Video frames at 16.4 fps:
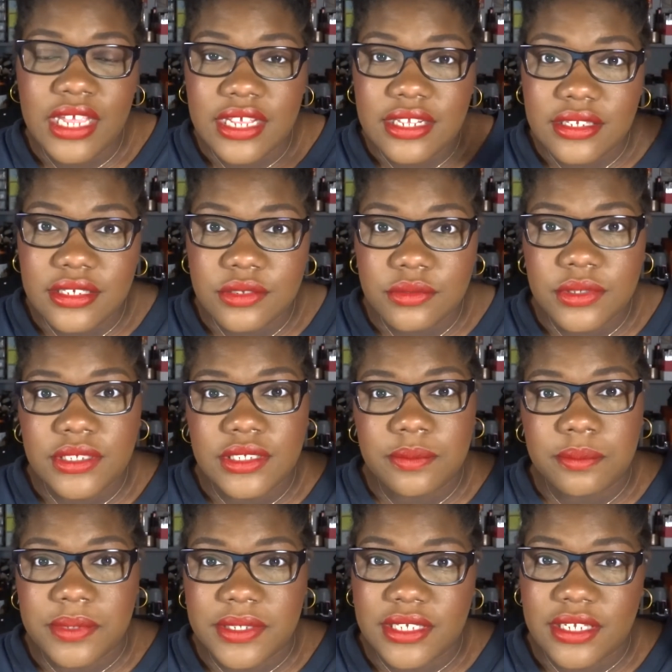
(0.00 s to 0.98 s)
this one is
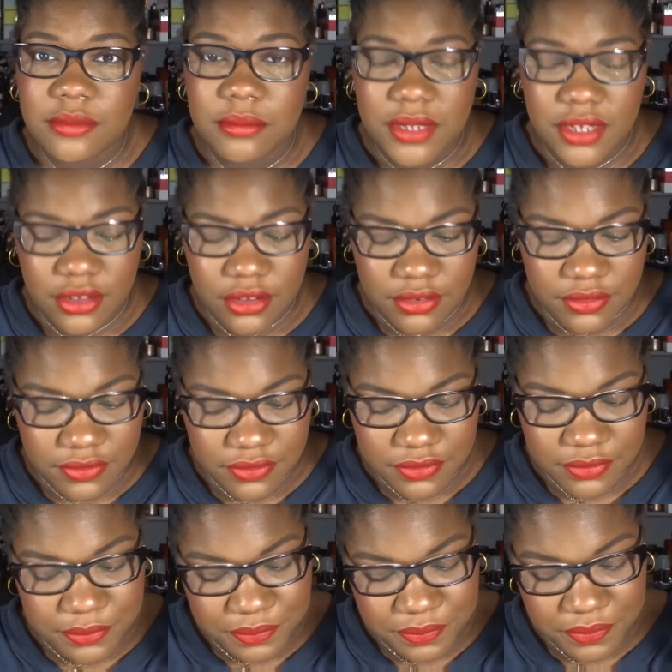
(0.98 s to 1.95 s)
pissing me off.
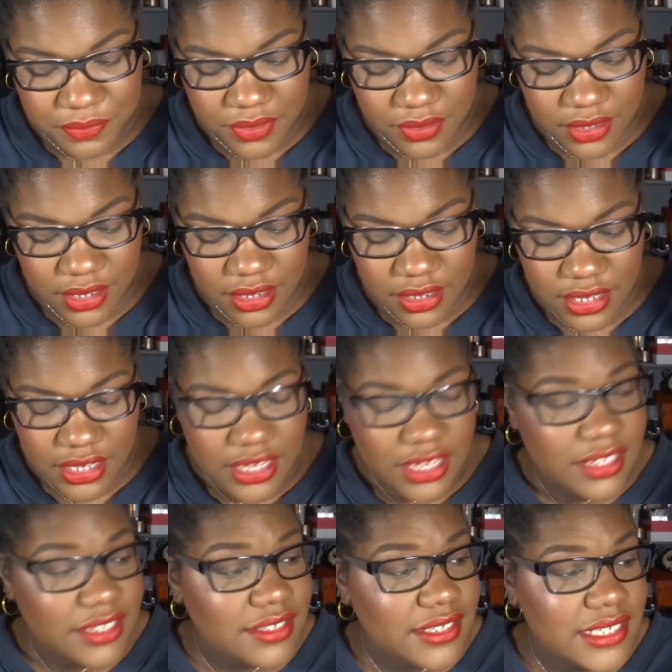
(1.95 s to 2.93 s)
Okay,
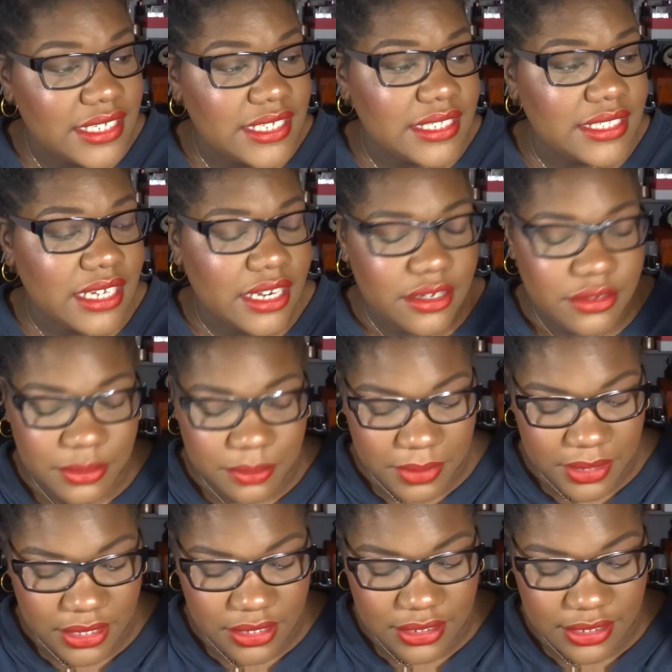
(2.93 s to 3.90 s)
this is Starry
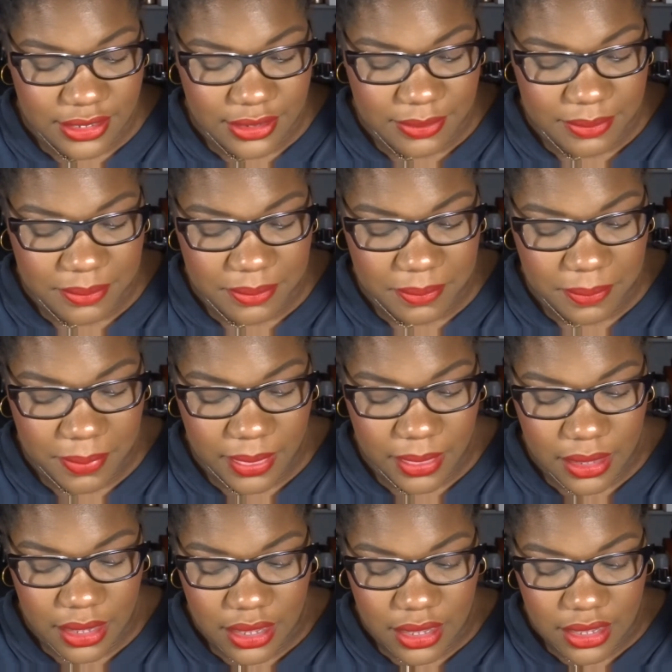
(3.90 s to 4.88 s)
Pink.
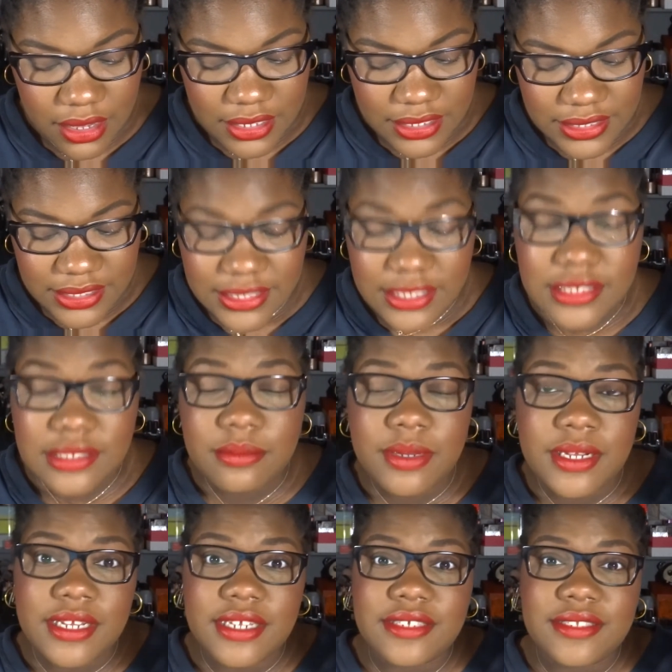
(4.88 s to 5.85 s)
Since
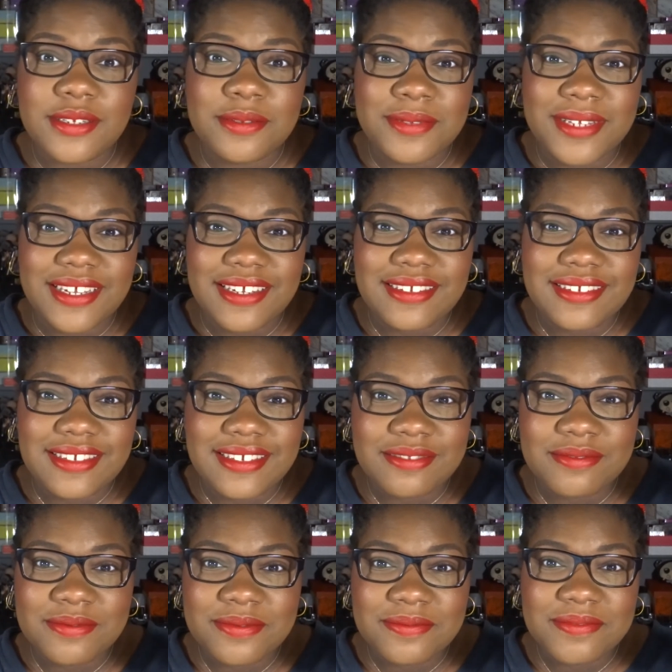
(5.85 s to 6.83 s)
my last update,
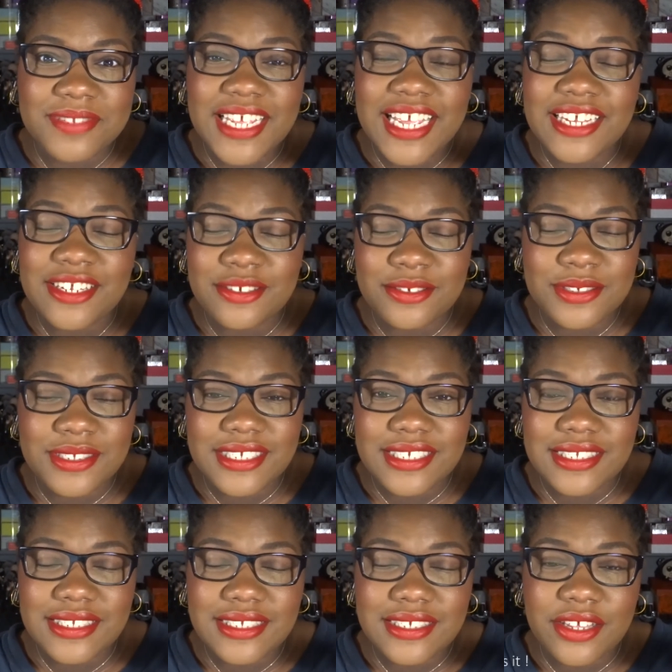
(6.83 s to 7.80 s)
I used
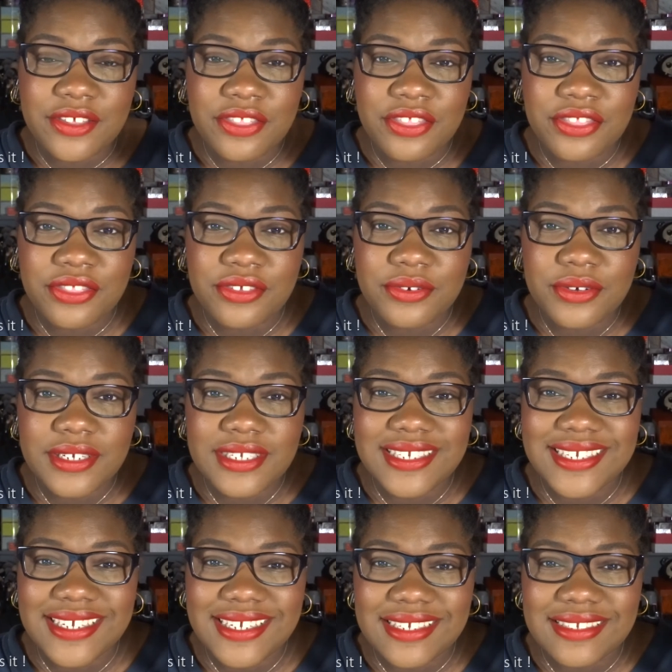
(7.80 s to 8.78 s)
it
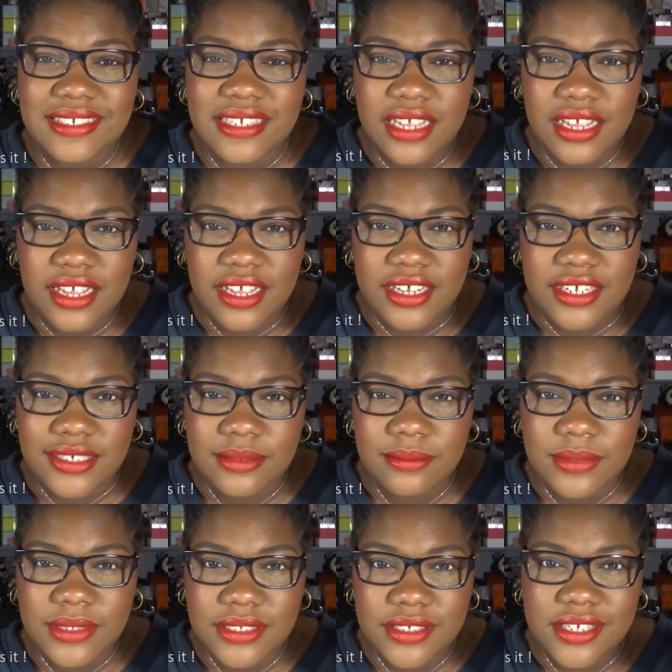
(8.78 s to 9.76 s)
30
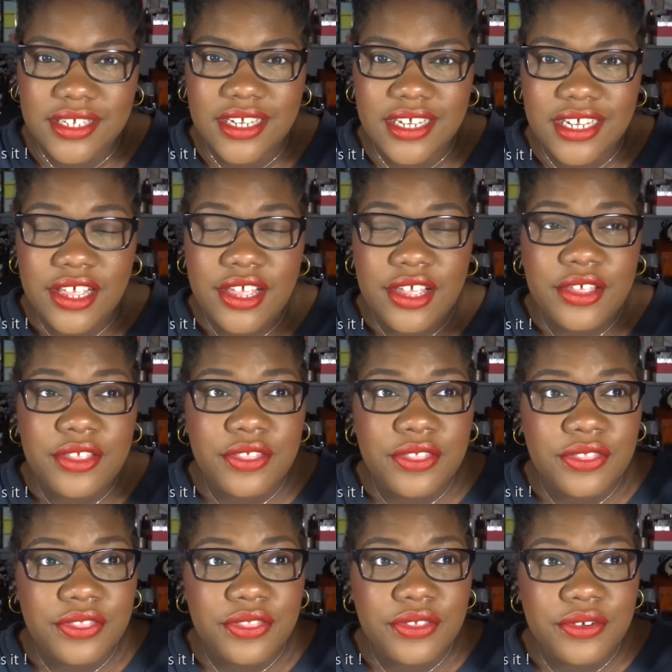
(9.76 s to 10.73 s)
times.
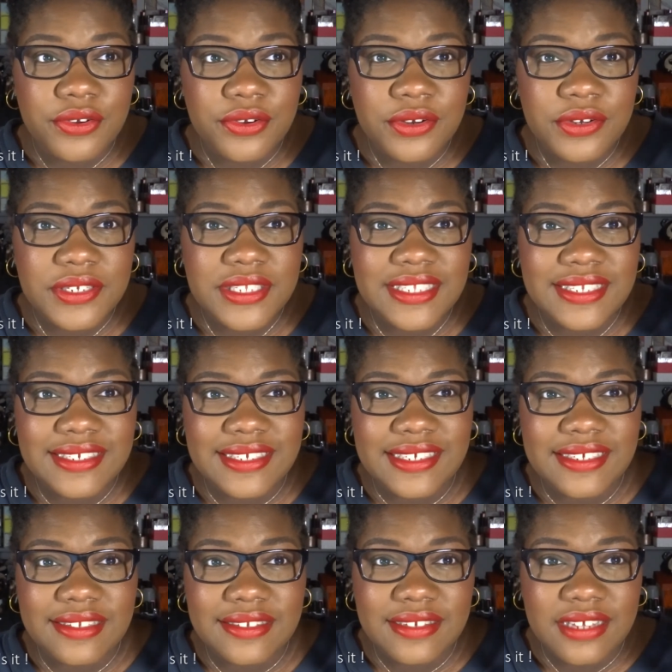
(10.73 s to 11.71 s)

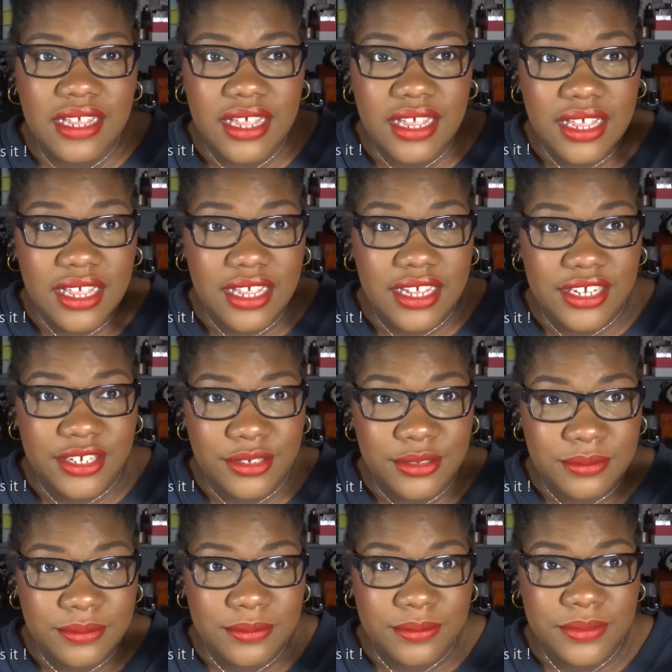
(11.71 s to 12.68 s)
30
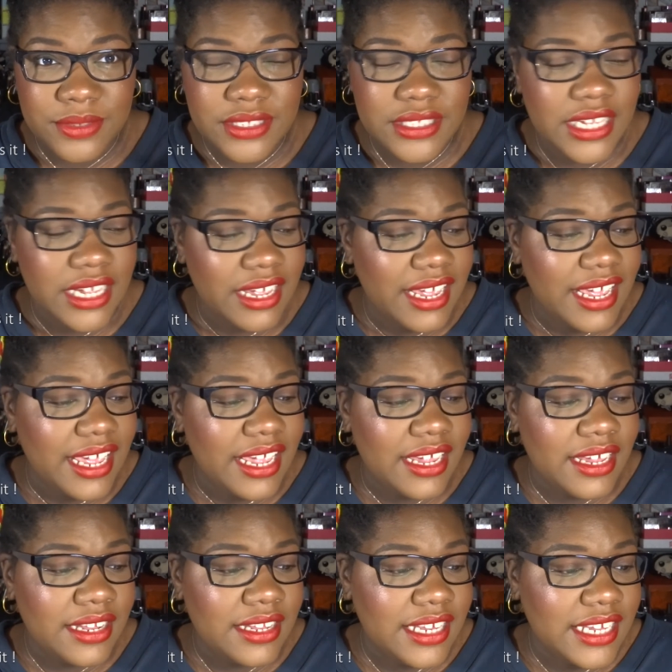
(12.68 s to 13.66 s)
times.
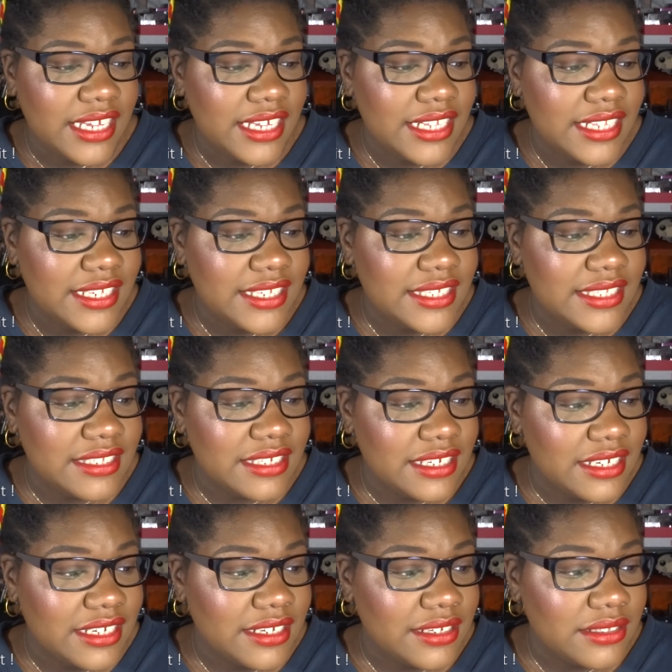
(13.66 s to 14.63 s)
And it's
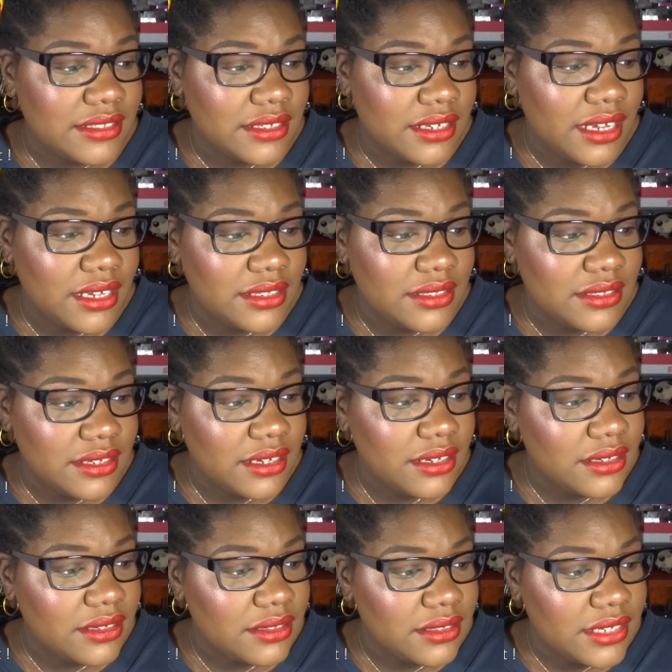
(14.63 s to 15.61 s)
still not
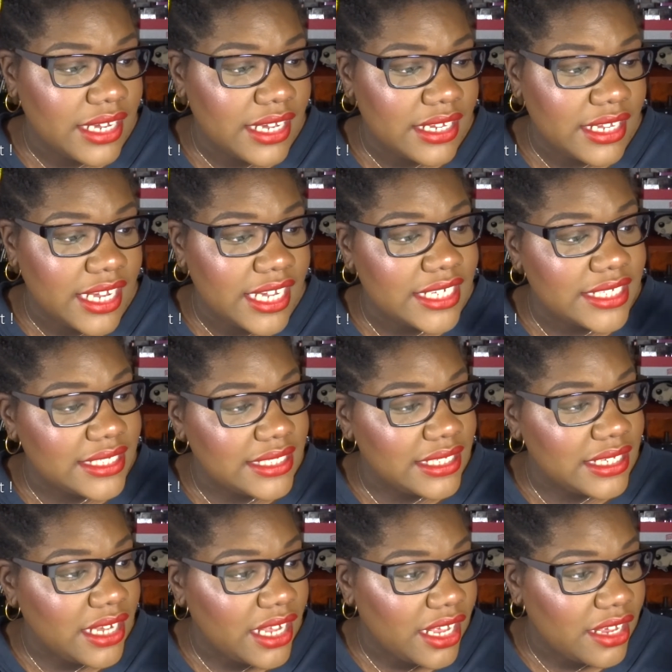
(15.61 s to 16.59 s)
done. And I
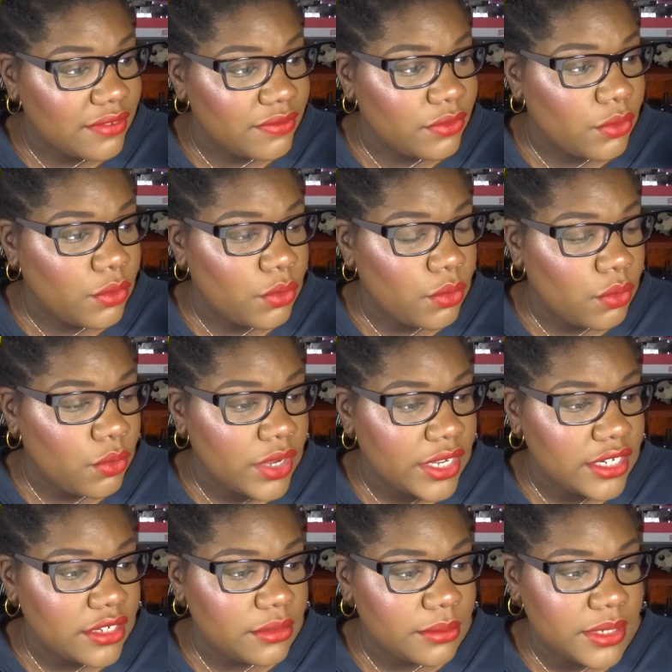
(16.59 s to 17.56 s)
still have
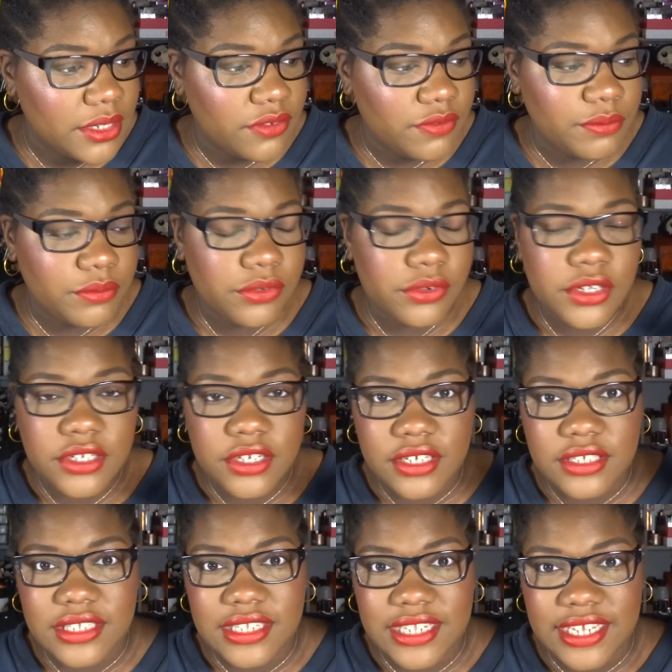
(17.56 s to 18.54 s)
quite a bit of
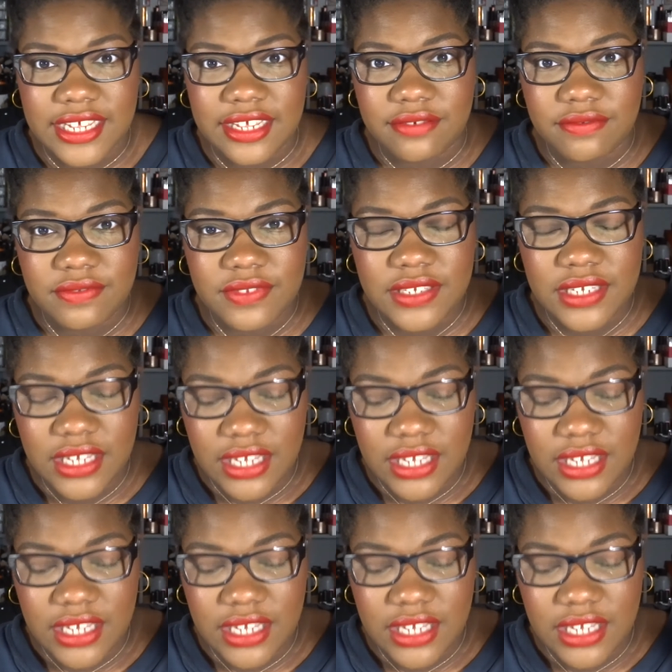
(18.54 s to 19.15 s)
product left.